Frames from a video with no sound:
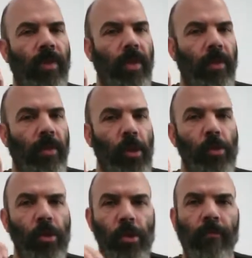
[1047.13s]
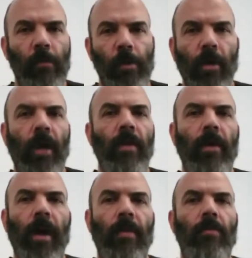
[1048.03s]
This can save us a lot of
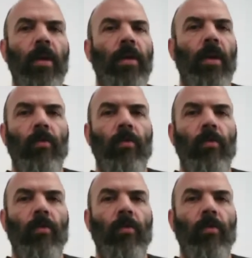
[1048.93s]
time. Now,